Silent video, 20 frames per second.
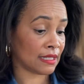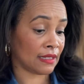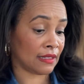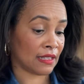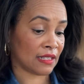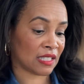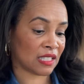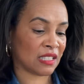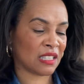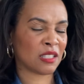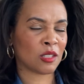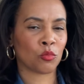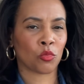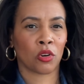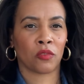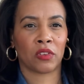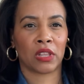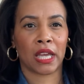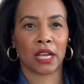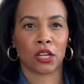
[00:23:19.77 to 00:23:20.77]
And that's, this is
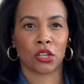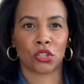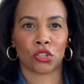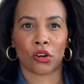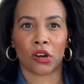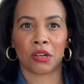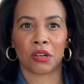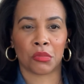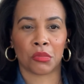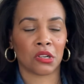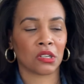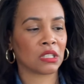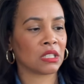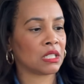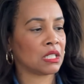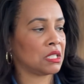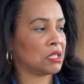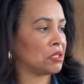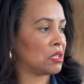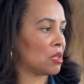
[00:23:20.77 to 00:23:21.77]
more of like a dark
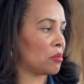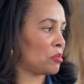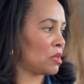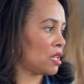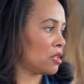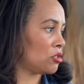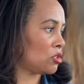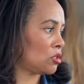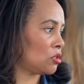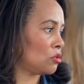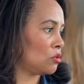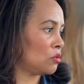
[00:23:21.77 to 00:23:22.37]
burgundy compared